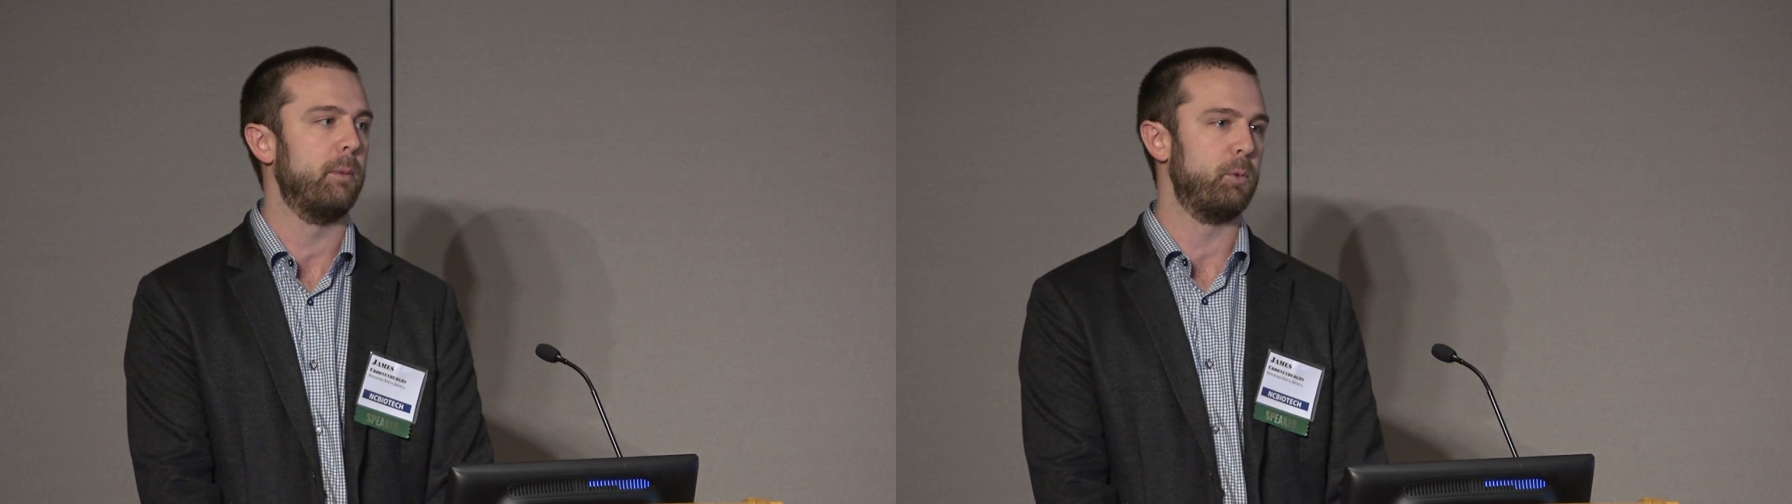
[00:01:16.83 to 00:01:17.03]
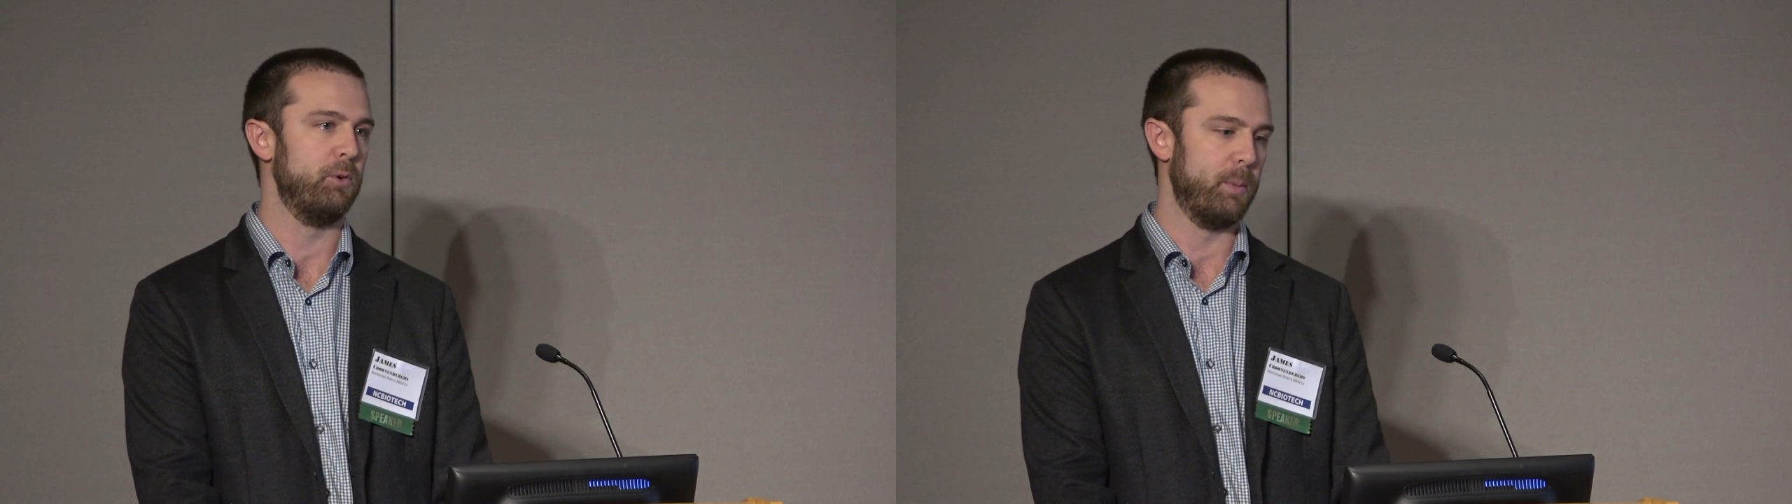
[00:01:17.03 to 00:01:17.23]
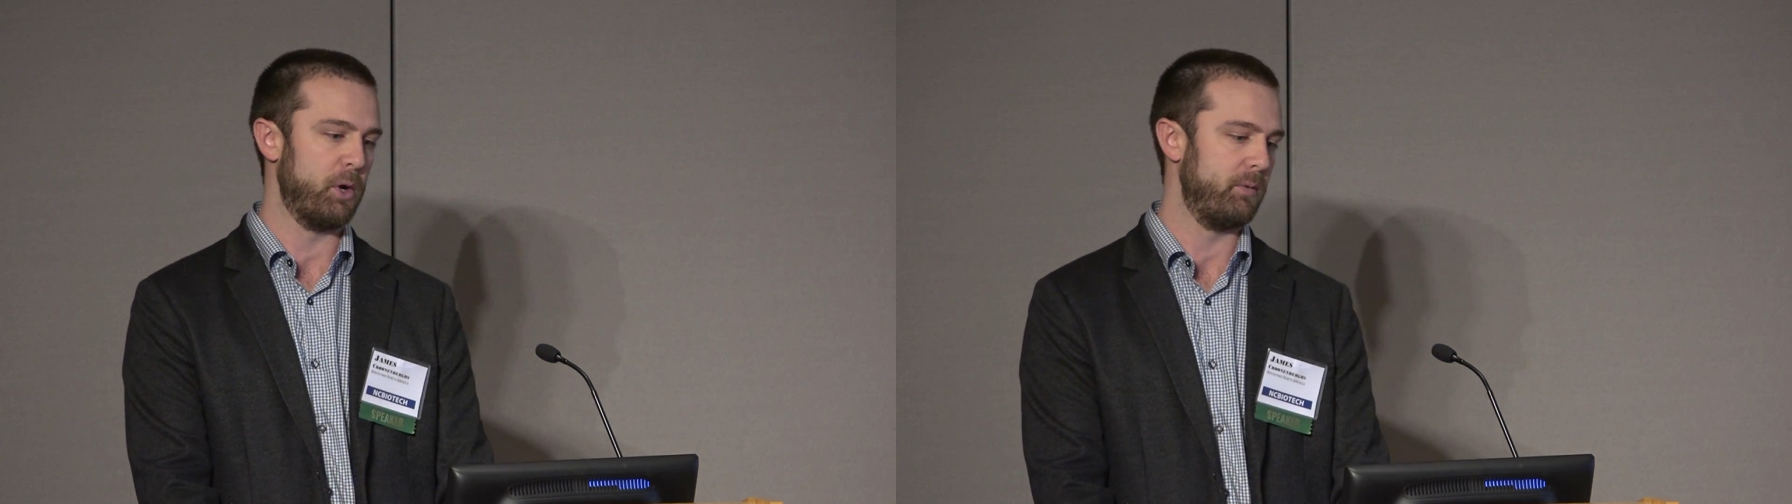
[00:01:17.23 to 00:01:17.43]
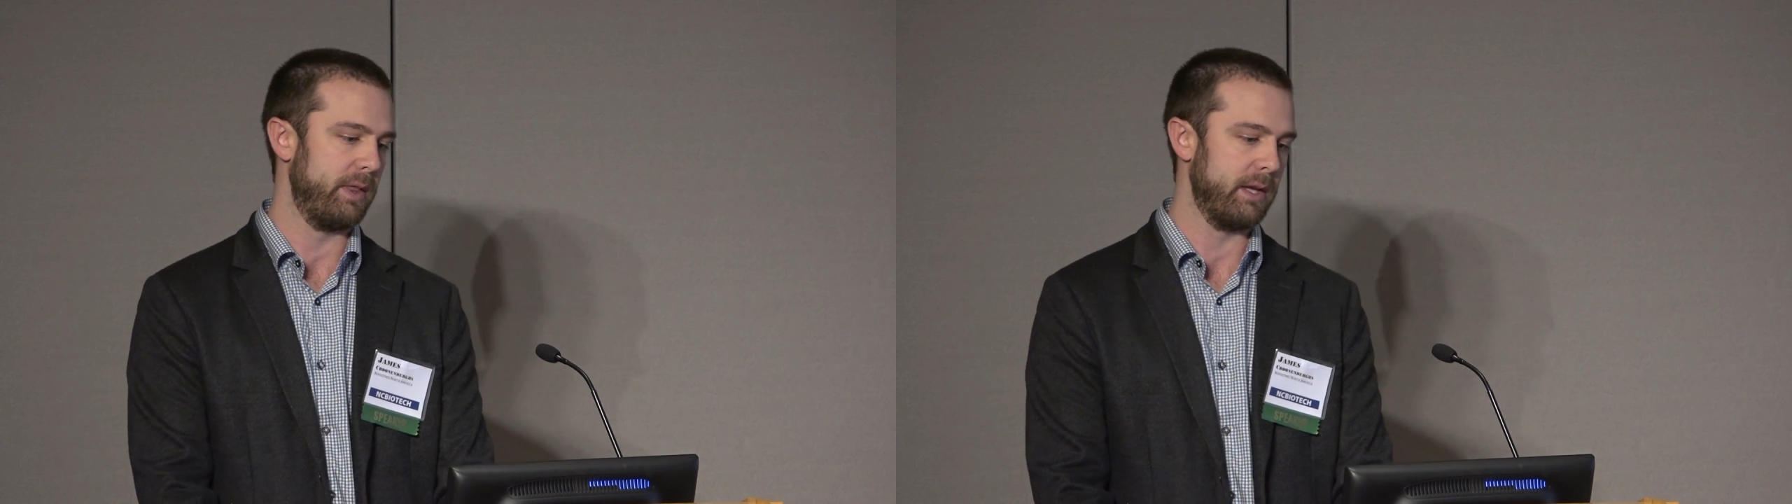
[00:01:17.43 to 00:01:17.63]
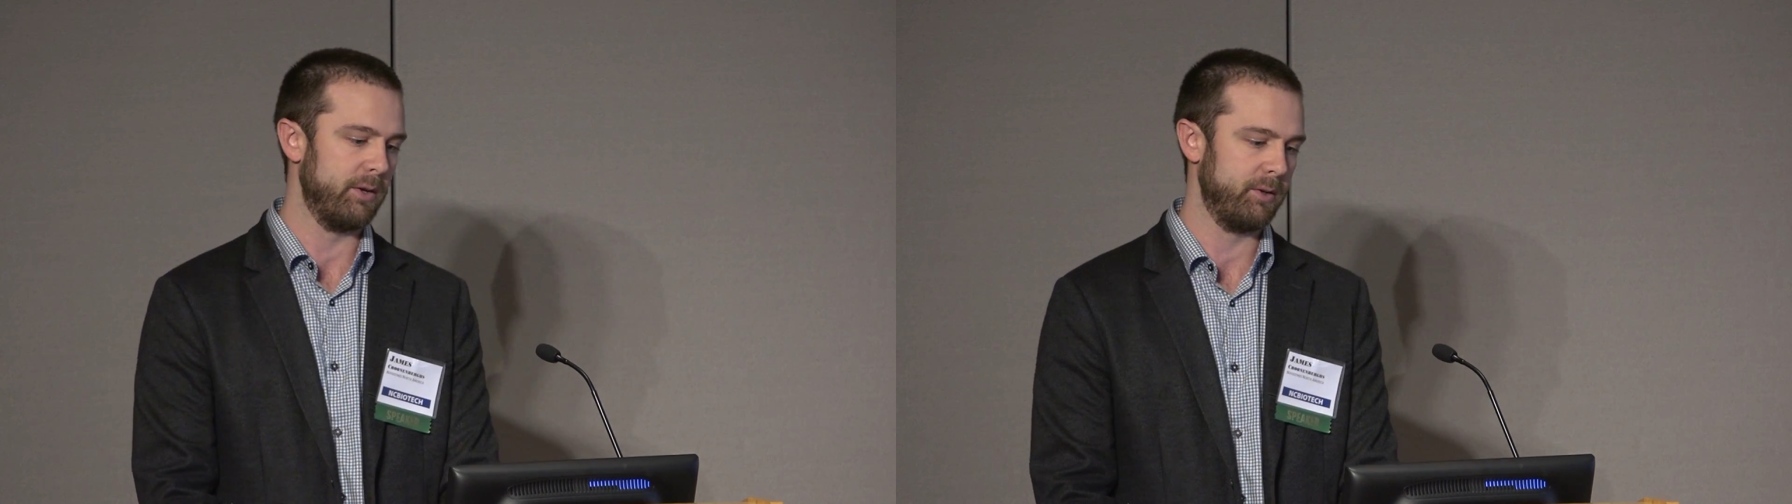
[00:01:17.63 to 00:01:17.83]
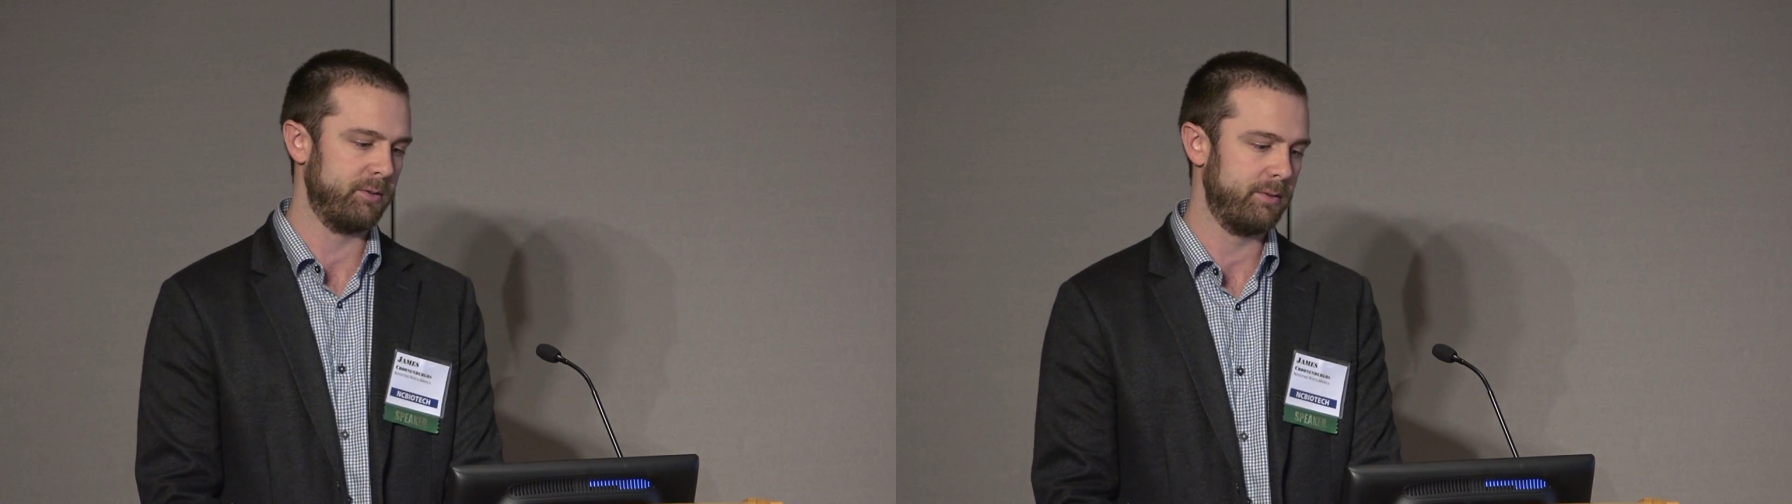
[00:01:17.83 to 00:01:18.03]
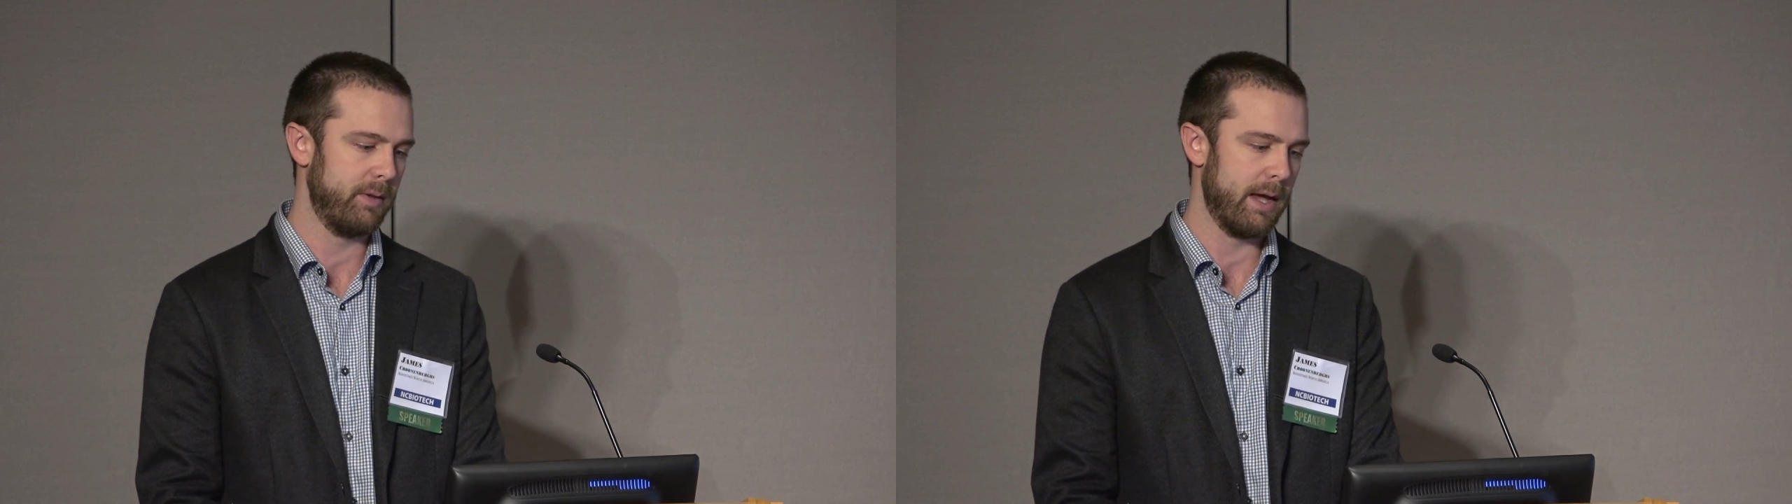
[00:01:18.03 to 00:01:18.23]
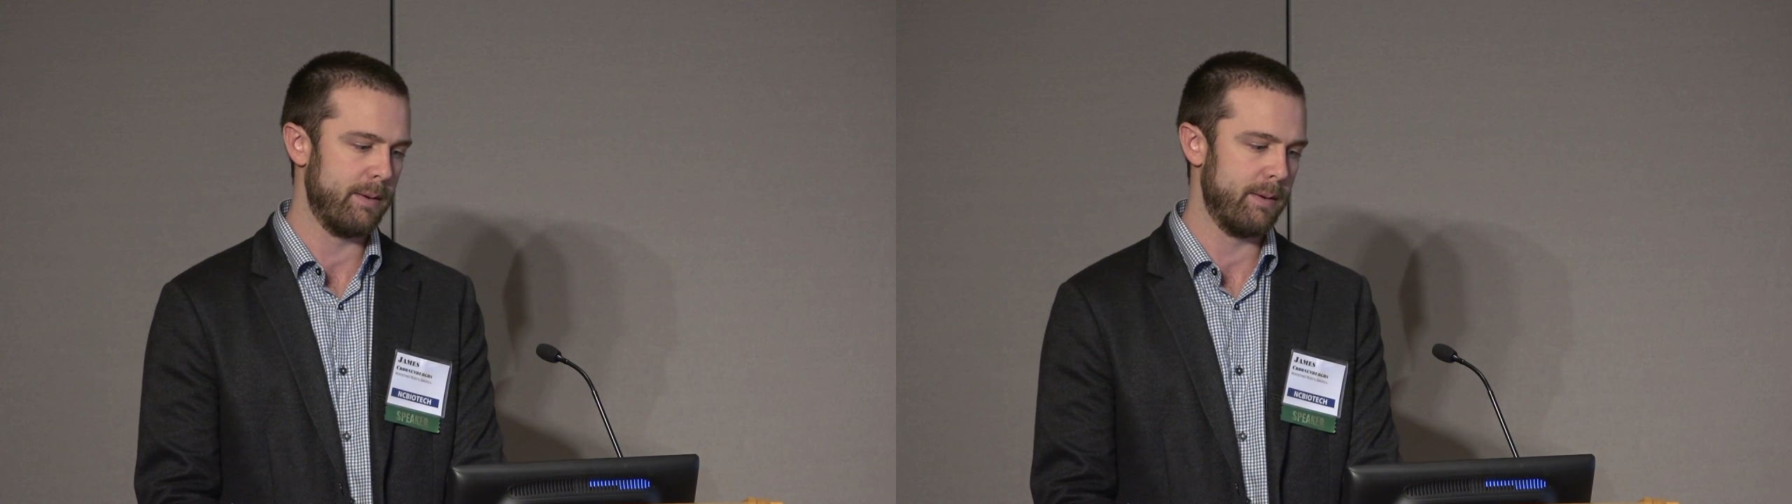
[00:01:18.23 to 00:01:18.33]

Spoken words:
improvement over the years.